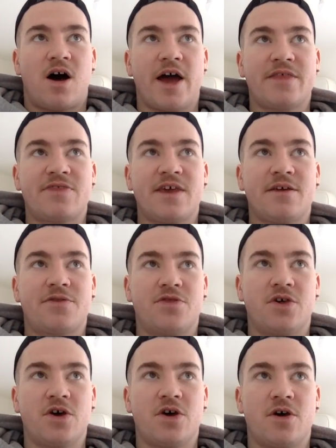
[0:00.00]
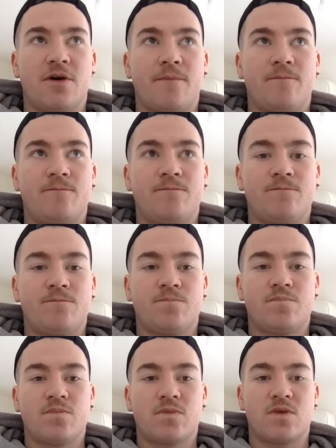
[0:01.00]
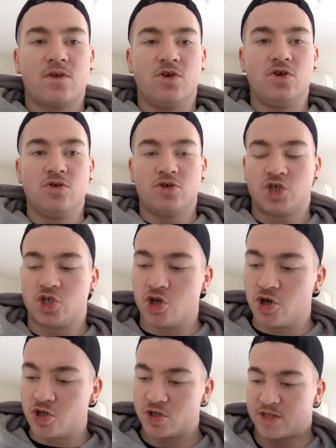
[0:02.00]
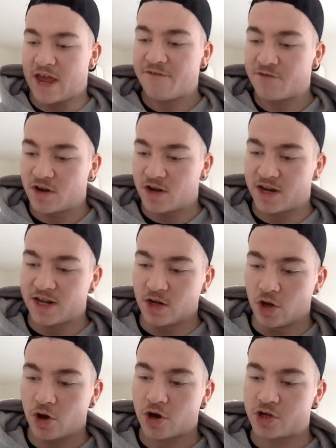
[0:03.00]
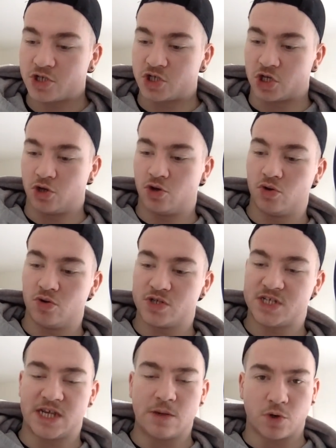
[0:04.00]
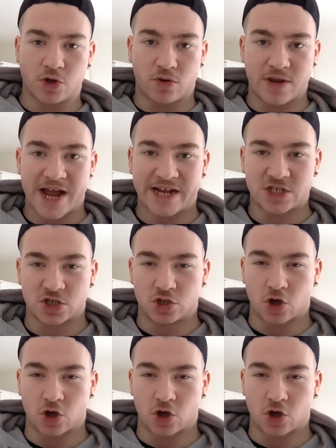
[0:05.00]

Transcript: think that you should definitely look to see what your next